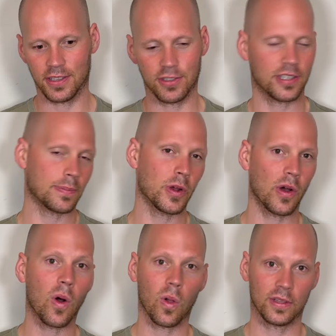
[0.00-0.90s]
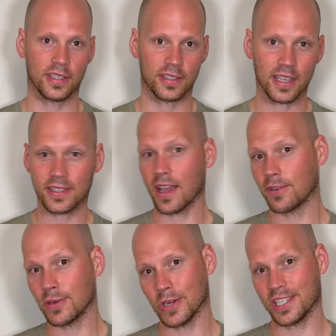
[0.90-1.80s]
you just put a hole in your dust
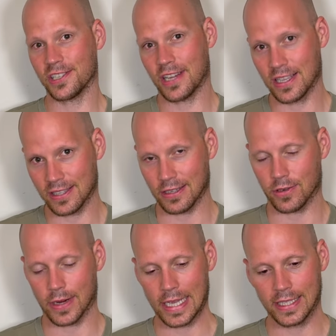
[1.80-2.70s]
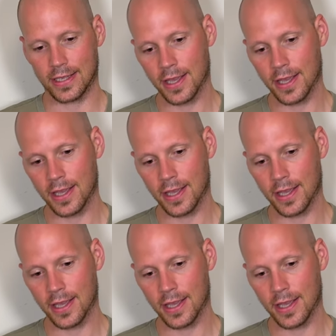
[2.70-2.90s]
cover, which isn't great.